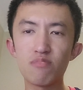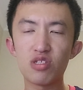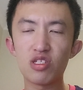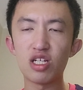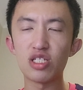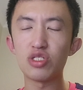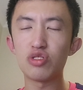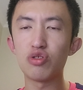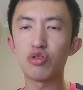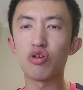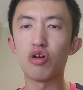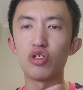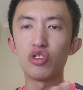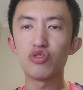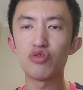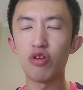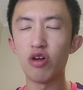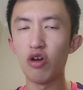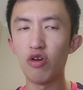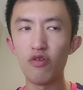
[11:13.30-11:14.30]
just to
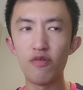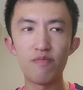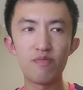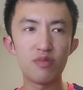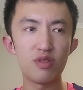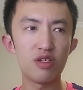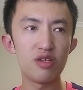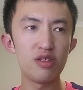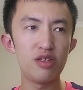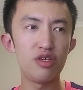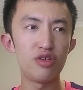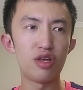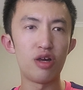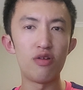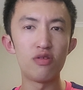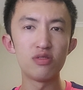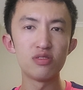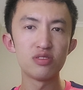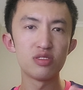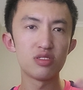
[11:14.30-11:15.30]
control
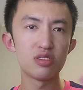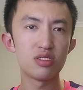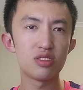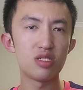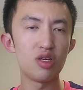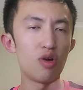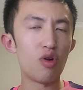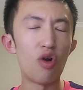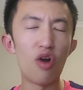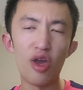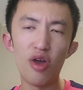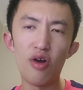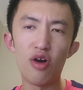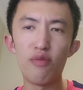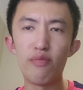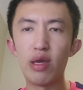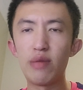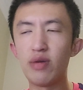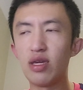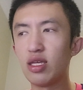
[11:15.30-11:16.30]
the oil,
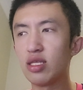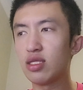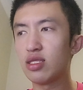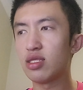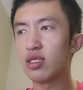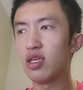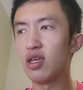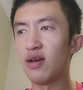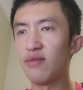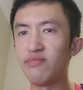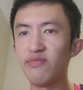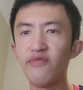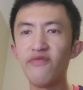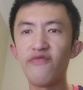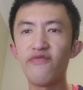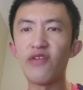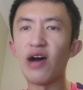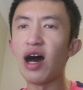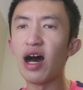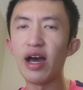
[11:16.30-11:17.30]
or maybe the
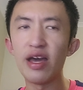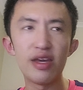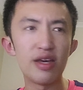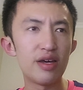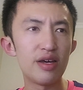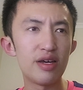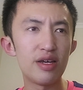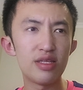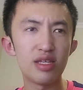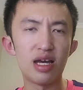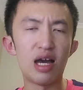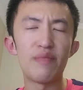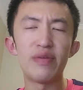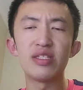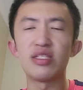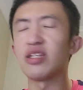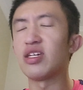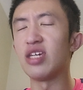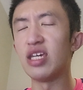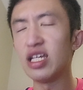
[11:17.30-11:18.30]
fire, I
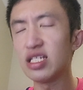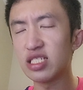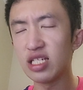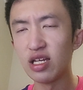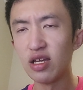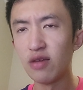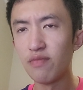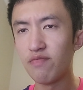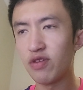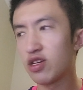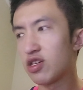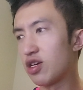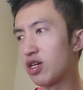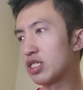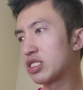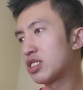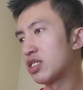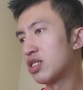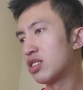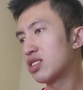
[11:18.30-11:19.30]
mean the heat,
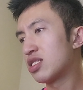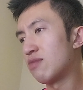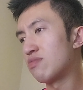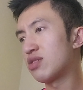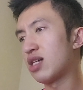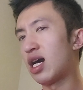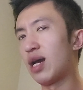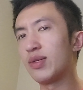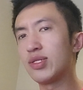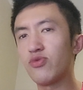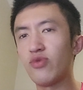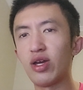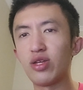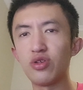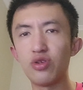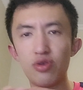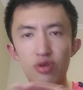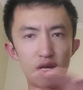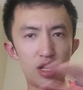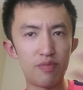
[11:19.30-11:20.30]
because sometimes when
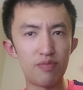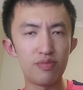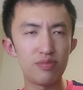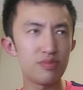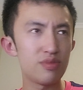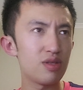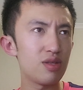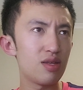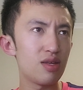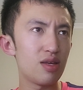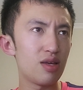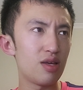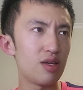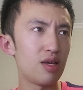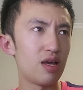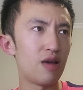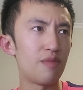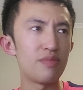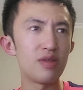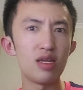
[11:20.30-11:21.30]
you
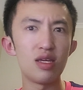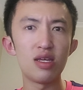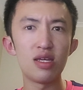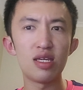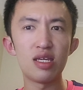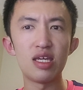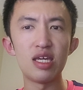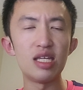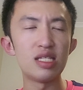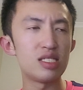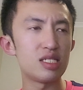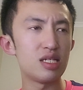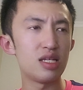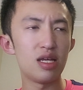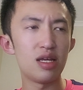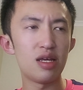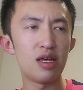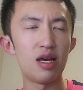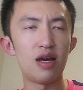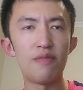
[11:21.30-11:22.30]
heat
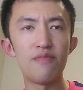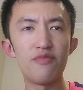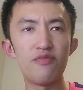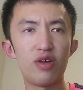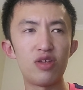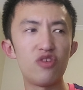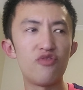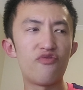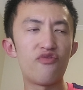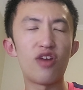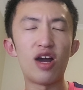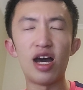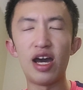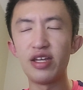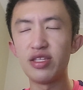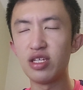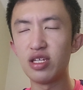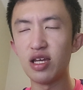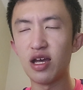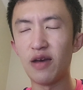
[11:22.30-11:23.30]
when you
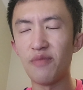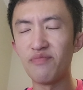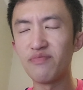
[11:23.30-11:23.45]
fry the